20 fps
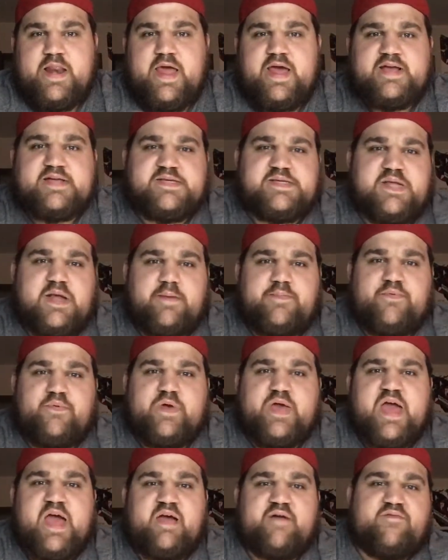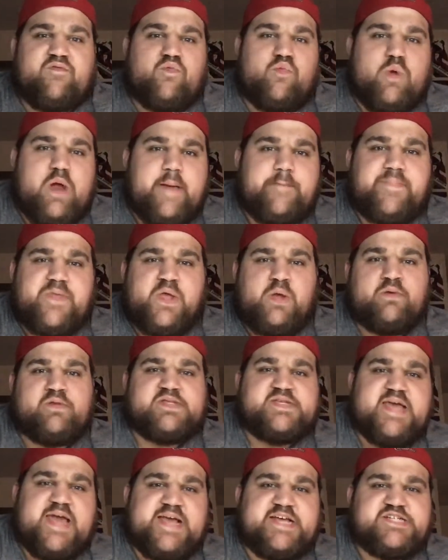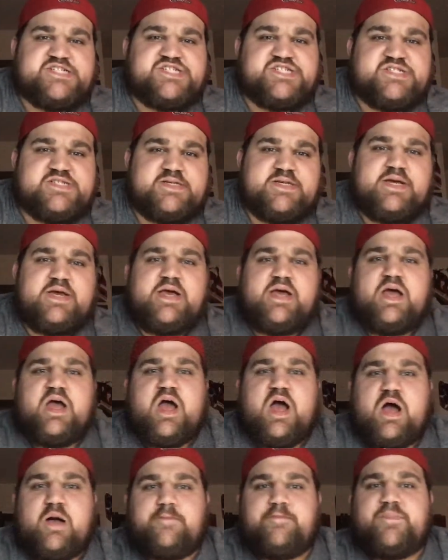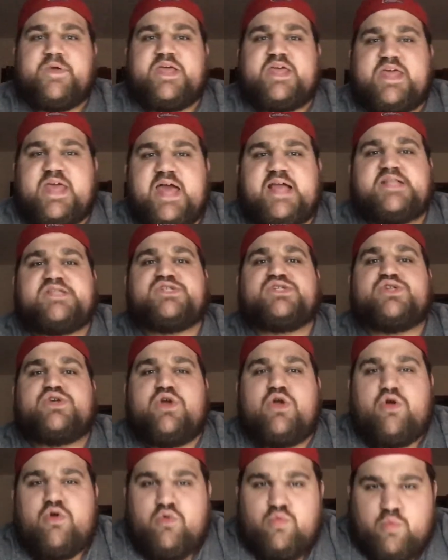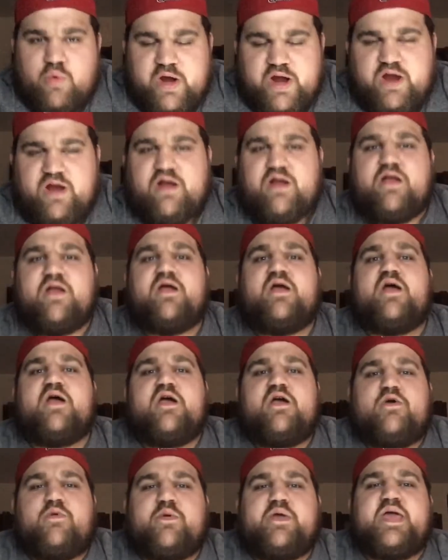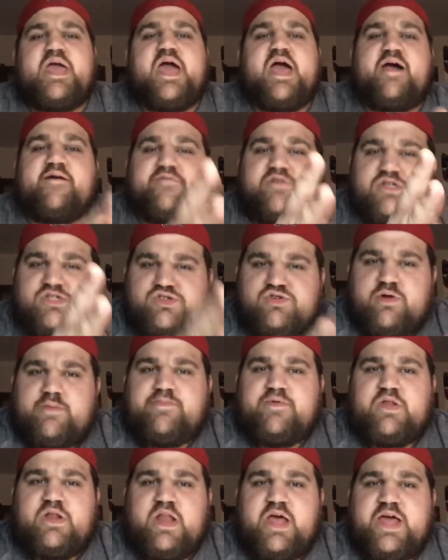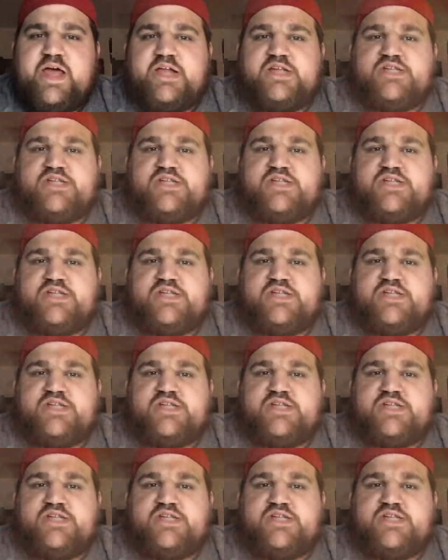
And next up, we have Reputation up against Career. We have Triple